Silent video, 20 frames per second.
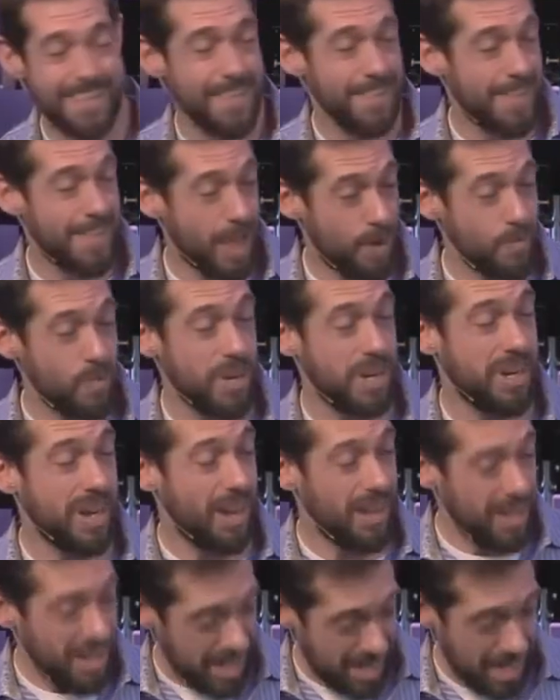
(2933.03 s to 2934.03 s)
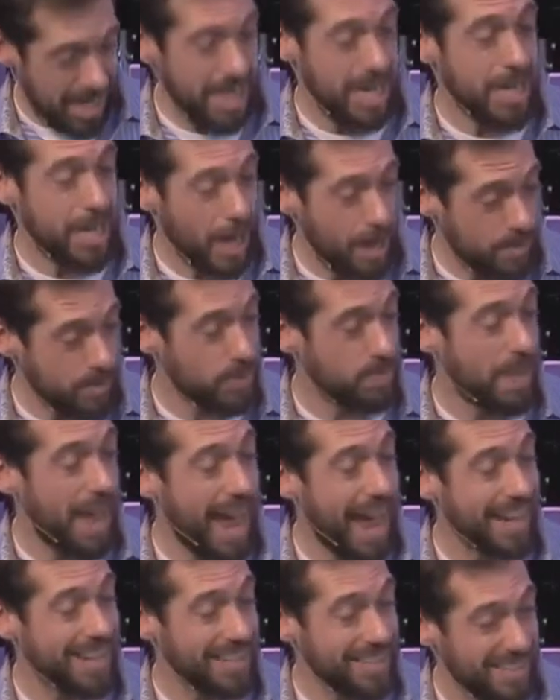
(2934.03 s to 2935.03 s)
that when he comes
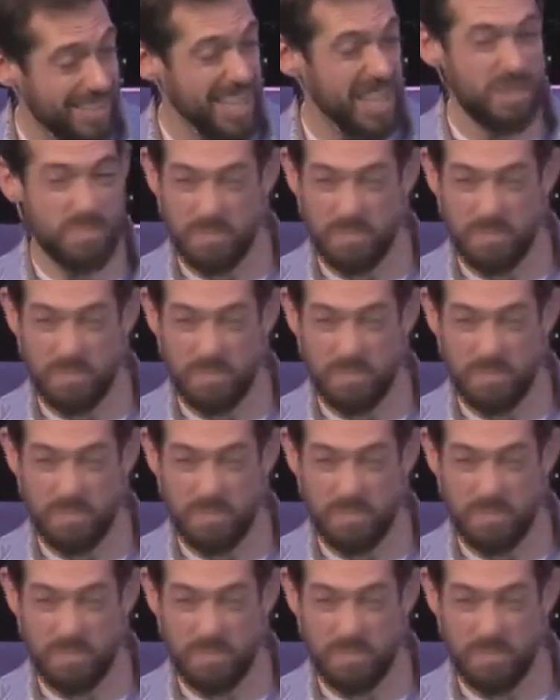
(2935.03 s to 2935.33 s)
back and sees